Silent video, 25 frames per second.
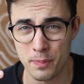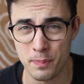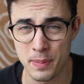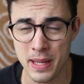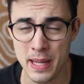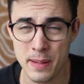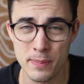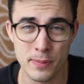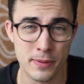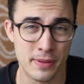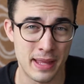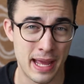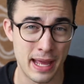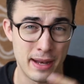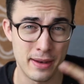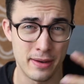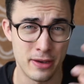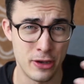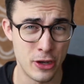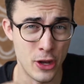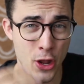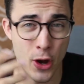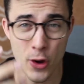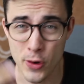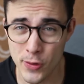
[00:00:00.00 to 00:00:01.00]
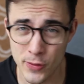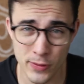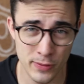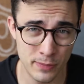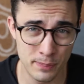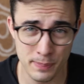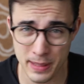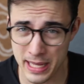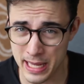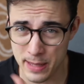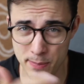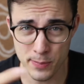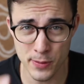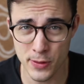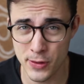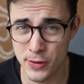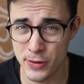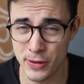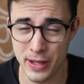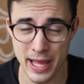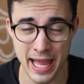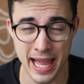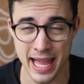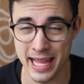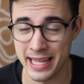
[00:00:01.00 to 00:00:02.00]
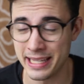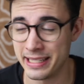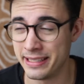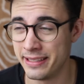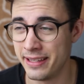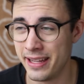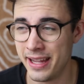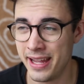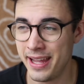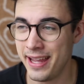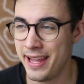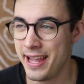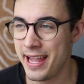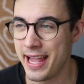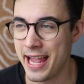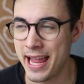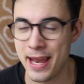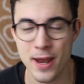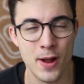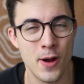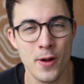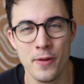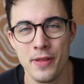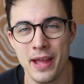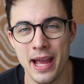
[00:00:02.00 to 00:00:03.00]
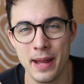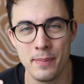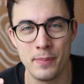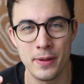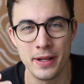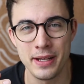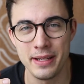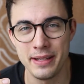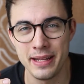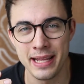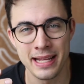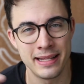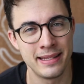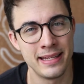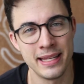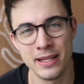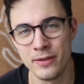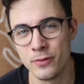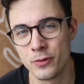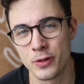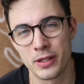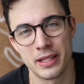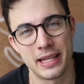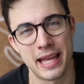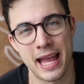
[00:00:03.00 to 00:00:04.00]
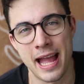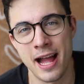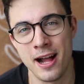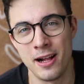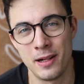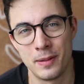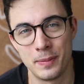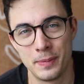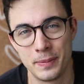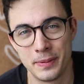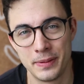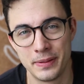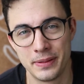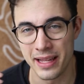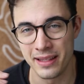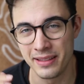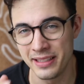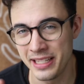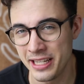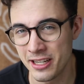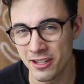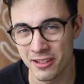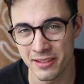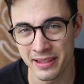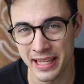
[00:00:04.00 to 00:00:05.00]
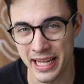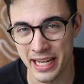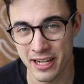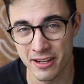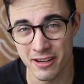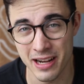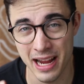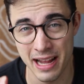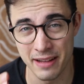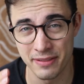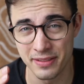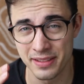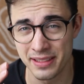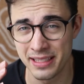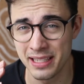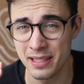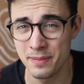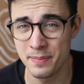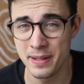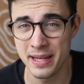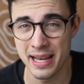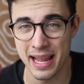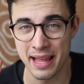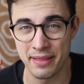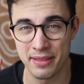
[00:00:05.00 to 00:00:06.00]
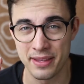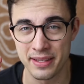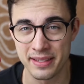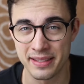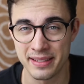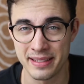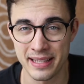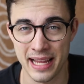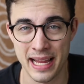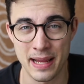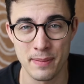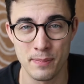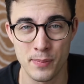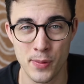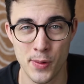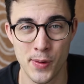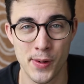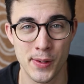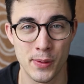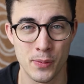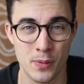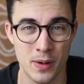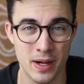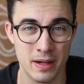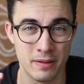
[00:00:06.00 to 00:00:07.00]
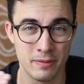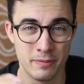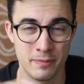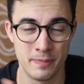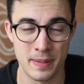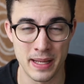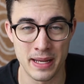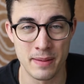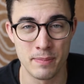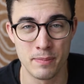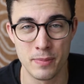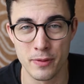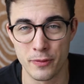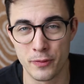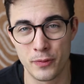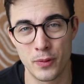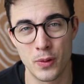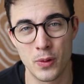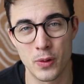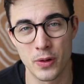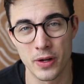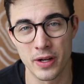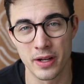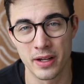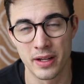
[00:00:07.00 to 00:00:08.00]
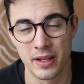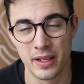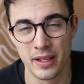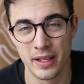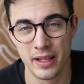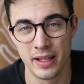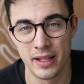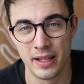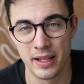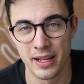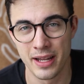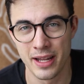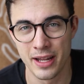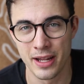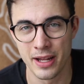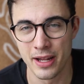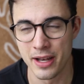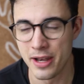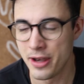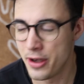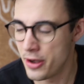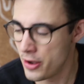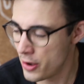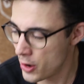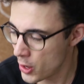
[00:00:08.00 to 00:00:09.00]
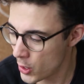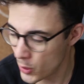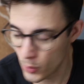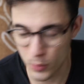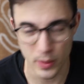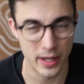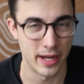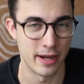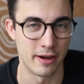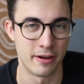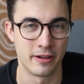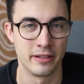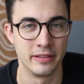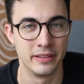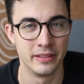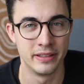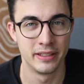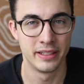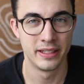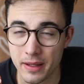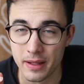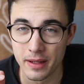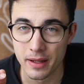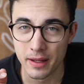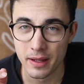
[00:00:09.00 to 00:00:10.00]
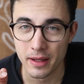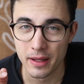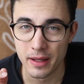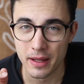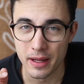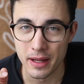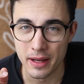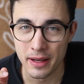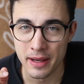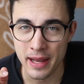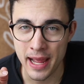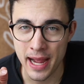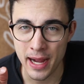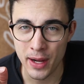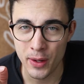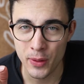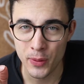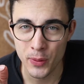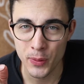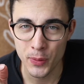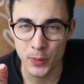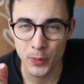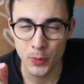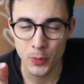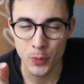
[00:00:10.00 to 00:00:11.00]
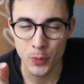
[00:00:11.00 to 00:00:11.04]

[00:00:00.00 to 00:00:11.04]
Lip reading: people that know people and all that, but it didn't really help. A year later, I've still been at the same point where I've been before. Nowhere. Now,